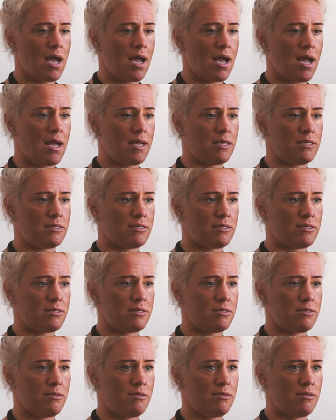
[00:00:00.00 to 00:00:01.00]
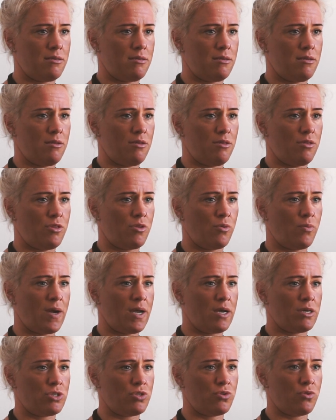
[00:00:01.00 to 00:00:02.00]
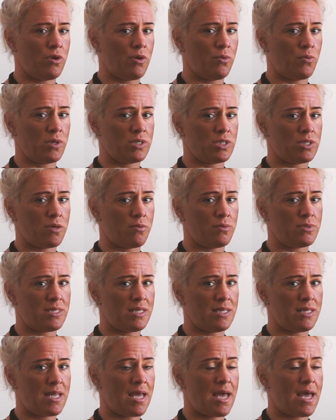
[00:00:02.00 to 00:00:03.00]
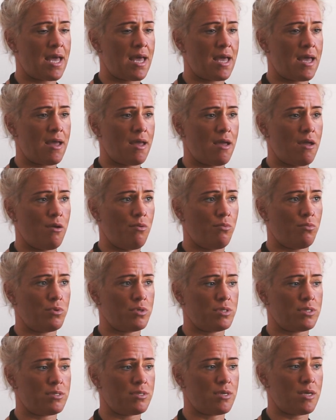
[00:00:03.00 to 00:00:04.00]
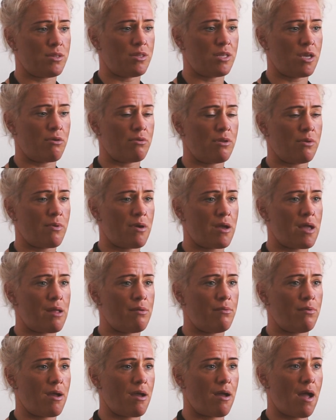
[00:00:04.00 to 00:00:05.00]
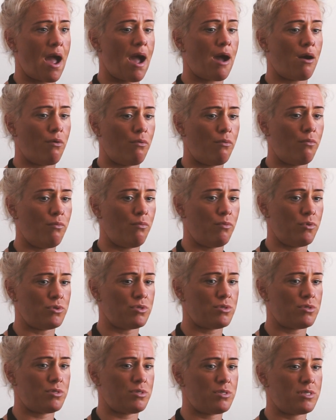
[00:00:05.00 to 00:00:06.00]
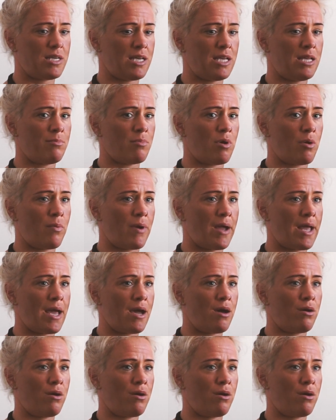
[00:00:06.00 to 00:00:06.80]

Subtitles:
And the way I saw it once I was in there was that the only way out was to eat my way